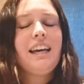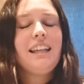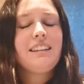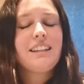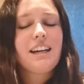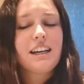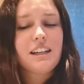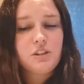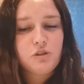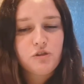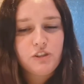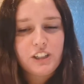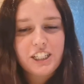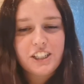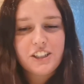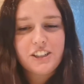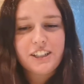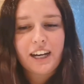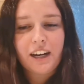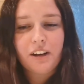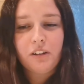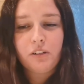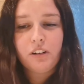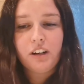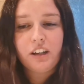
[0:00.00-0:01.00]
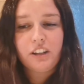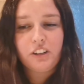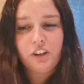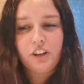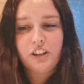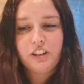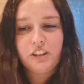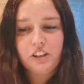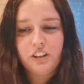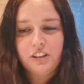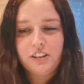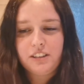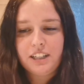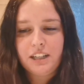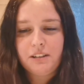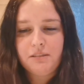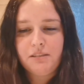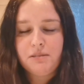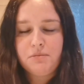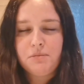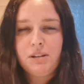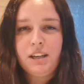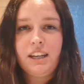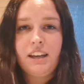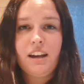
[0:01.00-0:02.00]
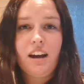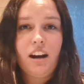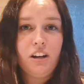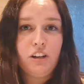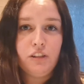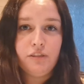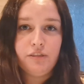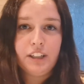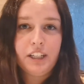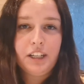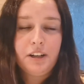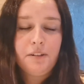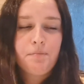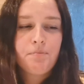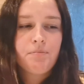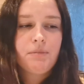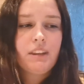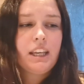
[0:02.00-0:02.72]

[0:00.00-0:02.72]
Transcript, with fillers: that has reached out and got in contact with me. I love it.